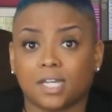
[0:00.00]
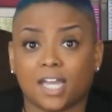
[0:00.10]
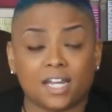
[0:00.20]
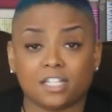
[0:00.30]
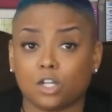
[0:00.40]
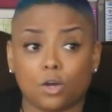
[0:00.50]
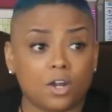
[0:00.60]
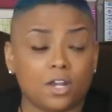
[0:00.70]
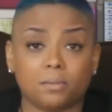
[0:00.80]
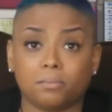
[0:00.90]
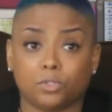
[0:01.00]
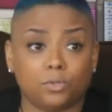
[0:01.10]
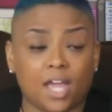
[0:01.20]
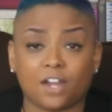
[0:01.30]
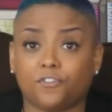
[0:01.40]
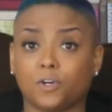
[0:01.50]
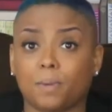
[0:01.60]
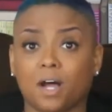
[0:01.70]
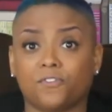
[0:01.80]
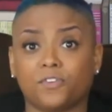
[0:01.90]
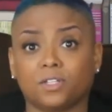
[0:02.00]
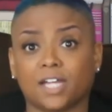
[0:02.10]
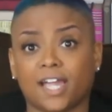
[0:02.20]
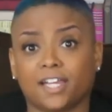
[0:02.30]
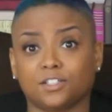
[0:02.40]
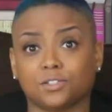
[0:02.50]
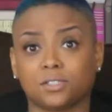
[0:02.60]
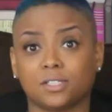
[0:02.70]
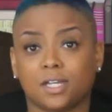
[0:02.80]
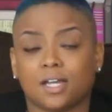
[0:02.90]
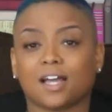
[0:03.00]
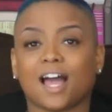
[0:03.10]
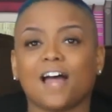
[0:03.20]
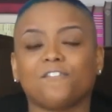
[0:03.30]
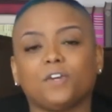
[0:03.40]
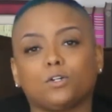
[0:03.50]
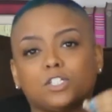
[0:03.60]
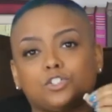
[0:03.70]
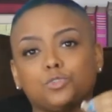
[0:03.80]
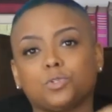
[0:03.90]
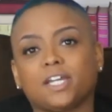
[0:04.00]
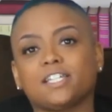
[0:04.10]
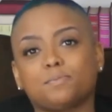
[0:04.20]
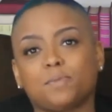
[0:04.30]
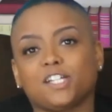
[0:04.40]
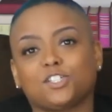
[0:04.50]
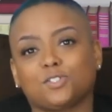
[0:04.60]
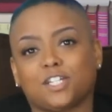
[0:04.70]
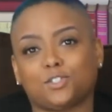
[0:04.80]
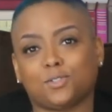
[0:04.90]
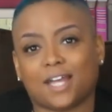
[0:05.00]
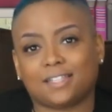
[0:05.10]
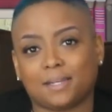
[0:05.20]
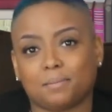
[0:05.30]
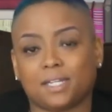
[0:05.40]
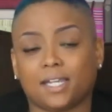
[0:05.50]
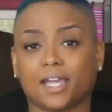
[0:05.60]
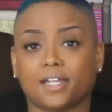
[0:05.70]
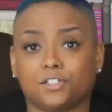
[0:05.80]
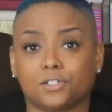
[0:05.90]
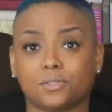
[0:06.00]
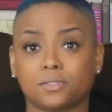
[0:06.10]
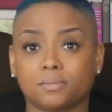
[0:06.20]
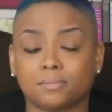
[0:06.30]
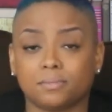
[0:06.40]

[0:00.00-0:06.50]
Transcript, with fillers: And I told her, you got a football field of angels. God felt that you were that special that you got that many angels.